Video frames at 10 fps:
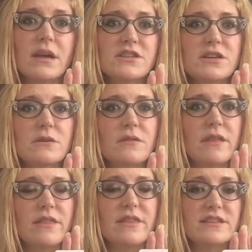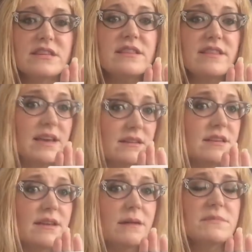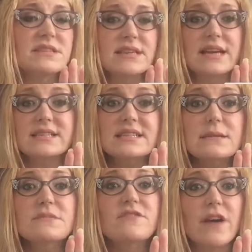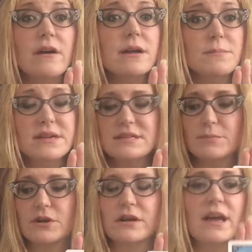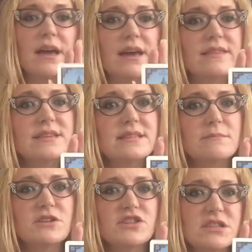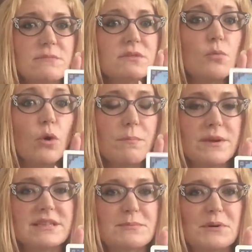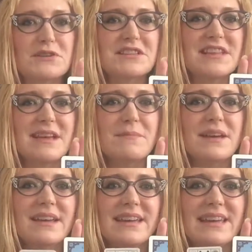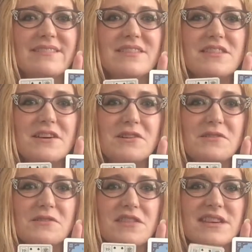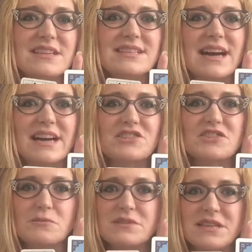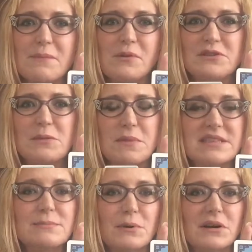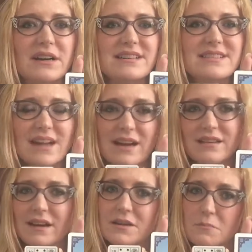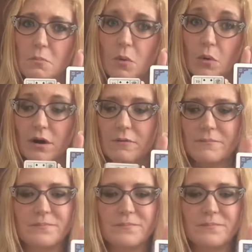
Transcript: So to, th to them, this deck seems very Pittsburgh, and this image seems more Pittsburgh to them even though this actually resembles the Pittsburgh skyline more.